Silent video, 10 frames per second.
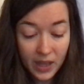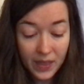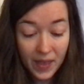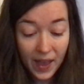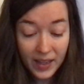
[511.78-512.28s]

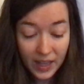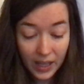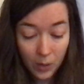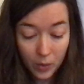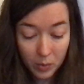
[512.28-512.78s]
That
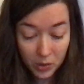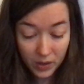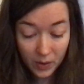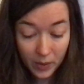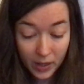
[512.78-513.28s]
night, when
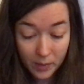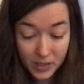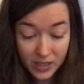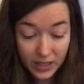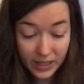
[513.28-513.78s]
Marilla went up
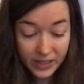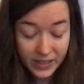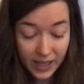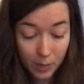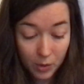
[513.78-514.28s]
to the east
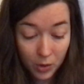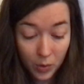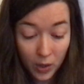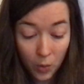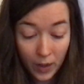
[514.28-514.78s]
gable
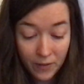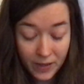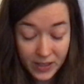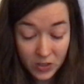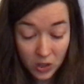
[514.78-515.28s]
where a
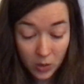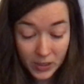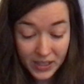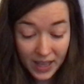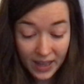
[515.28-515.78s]
white-faced girl
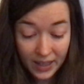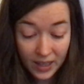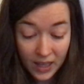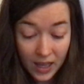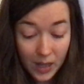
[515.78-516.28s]
was lying,
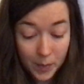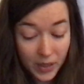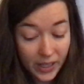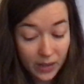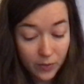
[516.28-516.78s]
a
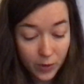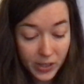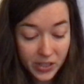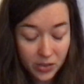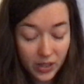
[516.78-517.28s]
plaintive
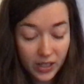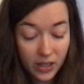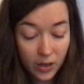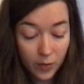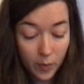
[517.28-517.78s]
voice greeted
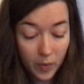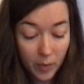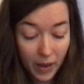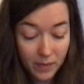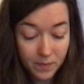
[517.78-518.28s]
her from the
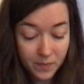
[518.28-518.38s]
bed.